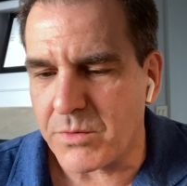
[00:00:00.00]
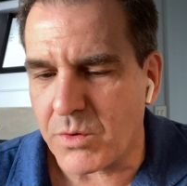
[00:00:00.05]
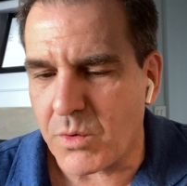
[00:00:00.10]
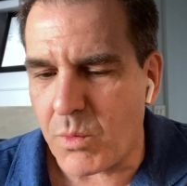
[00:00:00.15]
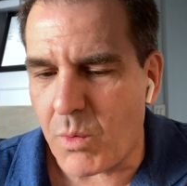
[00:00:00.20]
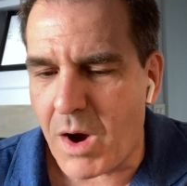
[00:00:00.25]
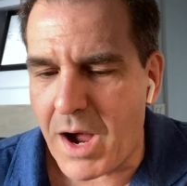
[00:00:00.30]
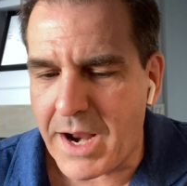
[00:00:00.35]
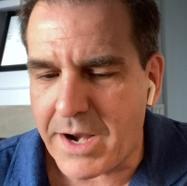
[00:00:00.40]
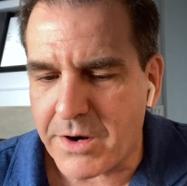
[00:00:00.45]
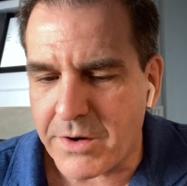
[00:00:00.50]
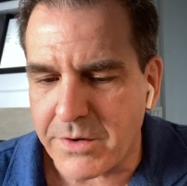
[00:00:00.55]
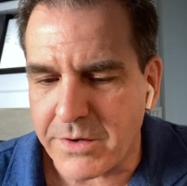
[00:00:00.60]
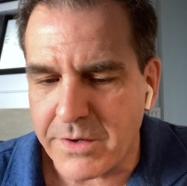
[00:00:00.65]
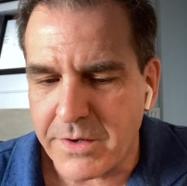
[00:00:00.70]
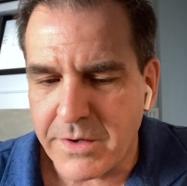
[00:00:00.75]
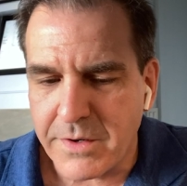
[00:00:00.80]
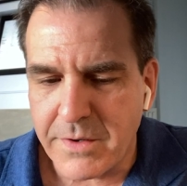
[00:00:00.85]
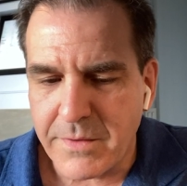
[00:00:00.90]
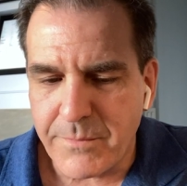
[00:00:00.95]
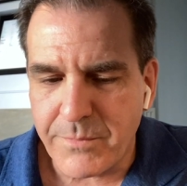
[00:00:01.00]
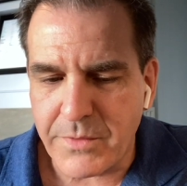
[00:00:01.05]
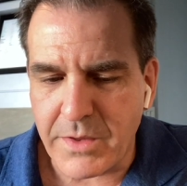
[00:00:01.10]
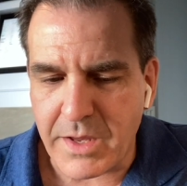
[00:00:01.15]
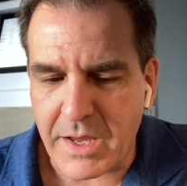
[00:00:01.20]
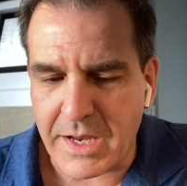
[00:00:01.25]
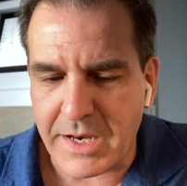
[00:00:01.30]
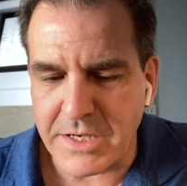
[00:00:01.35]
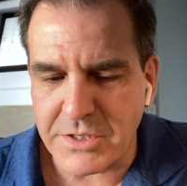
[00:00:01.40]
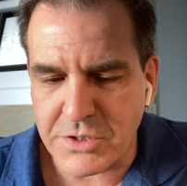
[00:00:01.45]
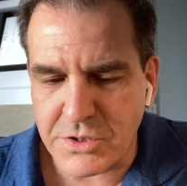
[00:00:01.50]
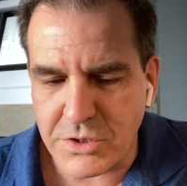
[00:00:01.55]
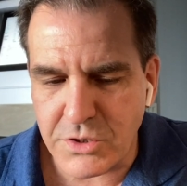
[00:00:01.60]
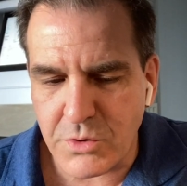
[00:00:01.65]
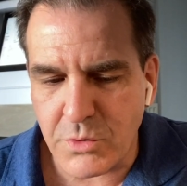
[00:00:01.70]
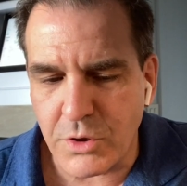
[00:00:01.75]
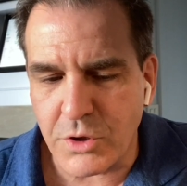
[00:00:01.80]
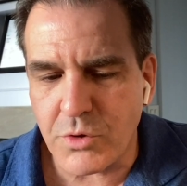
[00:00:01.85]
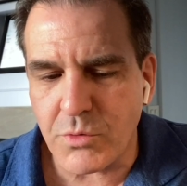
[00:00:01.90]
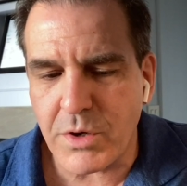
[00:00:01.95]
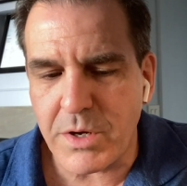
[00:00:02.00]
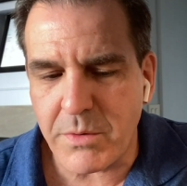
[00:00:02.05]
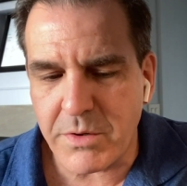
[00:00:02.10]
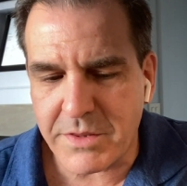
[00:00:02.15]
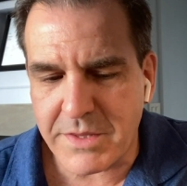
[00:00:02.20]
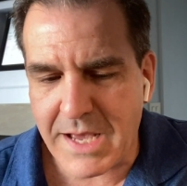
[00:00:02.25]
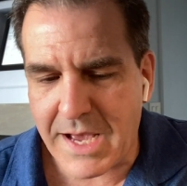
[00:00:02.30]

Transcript: required. I guess, do you agree with